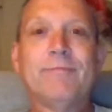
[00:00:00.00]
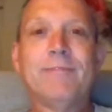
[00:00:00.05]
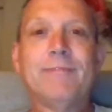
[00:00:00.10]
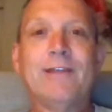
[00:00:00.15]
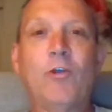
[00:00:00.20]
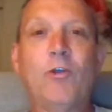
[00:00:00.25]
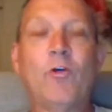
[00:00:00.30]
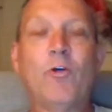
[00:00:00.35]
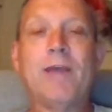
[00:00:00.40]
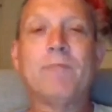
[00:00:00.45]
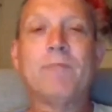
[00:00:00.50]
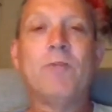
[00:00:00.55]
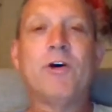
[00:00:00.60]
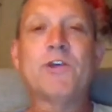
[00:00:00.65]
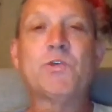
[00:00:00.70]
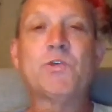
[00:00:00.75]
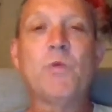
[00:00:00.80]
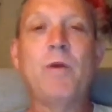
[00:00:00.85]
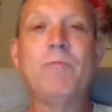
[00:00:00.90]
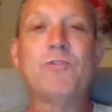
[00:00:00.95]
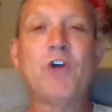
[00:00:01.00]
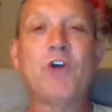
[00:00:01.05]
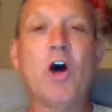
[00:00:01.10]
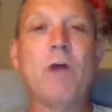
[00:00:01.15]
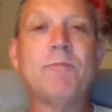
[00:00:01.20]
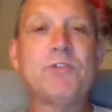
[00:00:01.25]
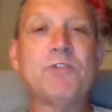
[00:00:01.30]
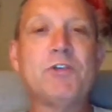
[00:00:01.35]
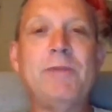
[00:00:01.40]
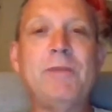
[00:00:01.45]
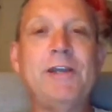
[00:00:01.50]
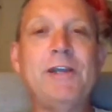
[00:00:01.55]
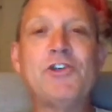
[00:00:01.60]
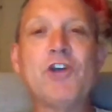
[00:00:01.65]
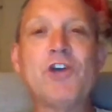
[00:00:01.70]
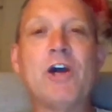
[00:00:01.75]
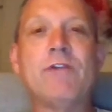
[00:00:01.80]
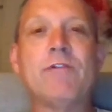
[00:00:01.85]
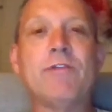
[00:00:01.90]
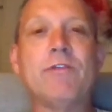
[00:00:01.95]
looking at my swim times diminish
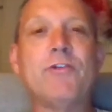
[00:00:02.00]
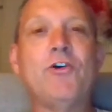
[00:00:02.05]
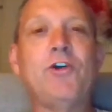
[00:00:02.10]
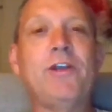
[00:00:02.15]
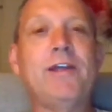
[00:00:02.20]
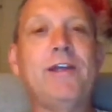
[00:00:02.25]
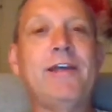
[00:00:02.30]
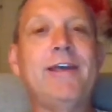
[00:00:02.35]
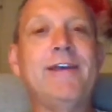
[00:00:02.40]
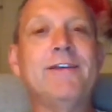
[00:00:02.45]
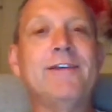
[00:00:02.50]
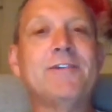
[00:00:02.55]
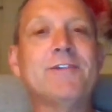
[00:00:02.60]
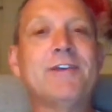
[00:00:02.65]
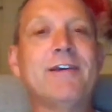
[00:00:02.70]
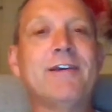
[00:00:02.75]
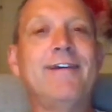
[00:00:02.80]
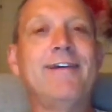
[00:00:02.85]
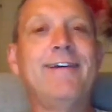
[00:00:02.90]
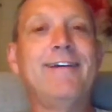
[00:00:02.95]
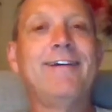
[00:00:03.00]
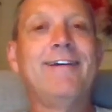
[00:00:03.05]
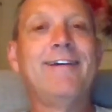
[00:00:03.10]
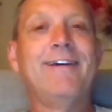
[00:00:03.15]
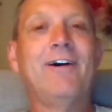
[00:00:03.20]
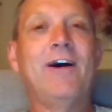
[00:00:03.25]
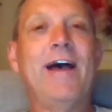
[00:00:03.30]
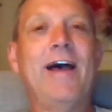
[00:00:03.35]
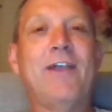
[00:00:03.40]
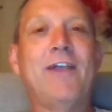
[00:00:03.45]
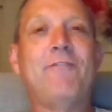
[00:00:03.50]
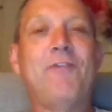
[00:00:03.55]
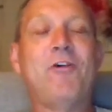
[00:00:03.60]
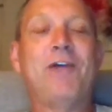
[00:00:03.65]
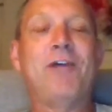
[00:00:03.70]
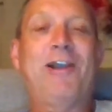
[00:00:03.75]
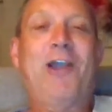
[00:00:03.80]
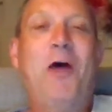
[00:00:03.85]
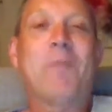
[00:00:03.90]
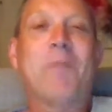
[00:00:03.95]
over 30 years, I had a
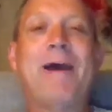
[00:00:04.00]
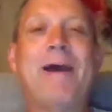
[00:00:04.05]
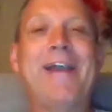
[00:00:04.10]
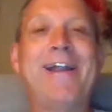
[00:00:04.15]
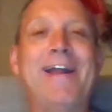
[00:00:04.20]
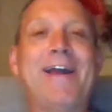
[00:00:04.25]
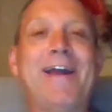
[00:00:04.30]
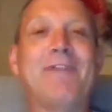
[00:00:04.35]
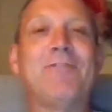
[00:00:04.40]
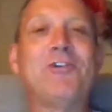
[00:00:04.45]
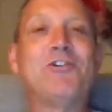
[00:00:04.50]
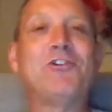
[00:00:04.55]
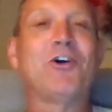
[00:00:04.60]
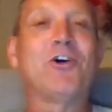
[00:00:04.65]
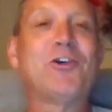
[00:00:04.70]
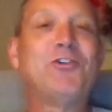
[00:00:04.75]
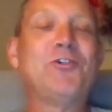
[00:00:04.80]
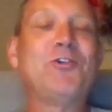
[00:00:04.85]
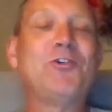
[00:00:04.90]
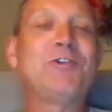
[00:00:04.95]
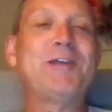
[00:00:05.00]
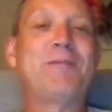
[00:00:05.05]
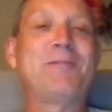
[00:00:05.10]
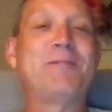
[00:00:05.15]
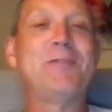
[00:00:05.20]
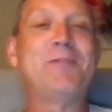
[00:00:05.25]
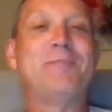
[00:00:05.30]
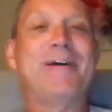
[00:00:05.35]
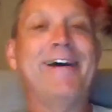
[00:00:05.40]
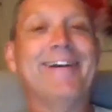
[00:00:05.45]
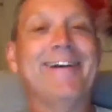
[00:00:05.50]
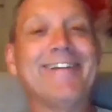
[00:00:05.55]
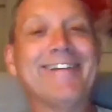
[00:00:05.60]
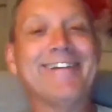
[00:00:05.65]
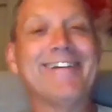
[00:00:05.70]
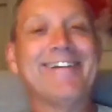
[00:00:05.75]
very low batting average I could do something about.